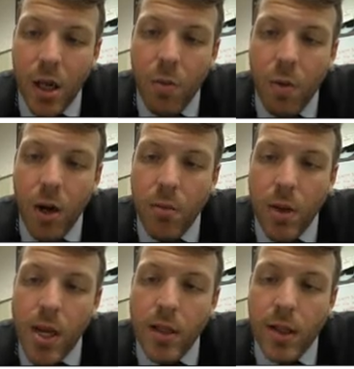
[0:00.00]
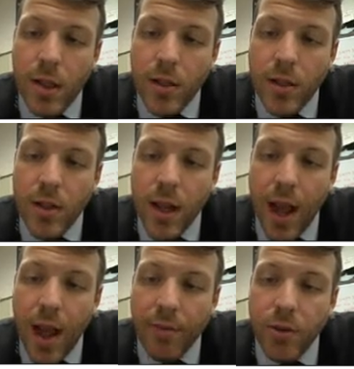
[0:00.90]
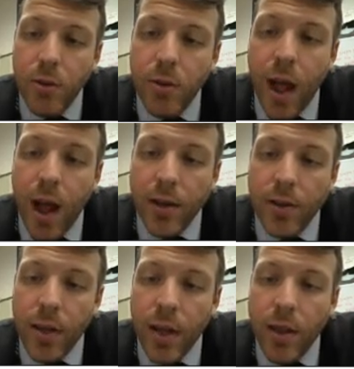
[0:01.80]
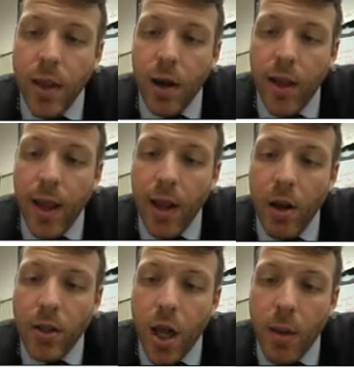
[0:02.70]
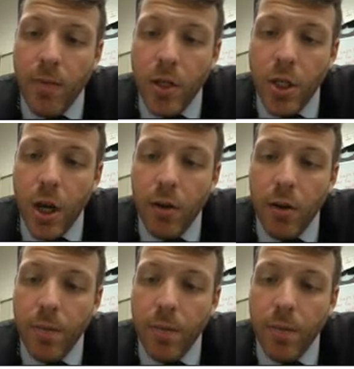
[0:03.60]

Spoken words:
And what it means is that I have two lines that are laying on top of each other.